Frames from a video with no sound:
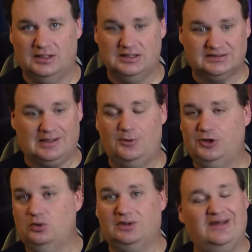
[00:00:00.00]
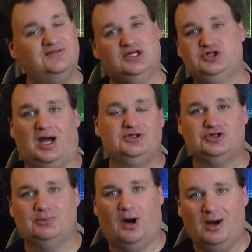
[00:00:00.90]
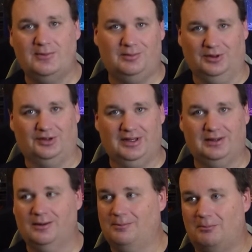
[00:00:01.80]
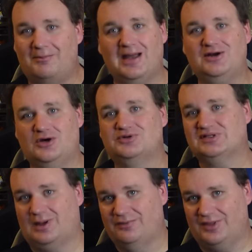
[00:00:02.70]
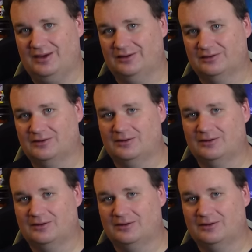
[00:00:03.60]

Someone who lives at Josh's apartment building, might know something.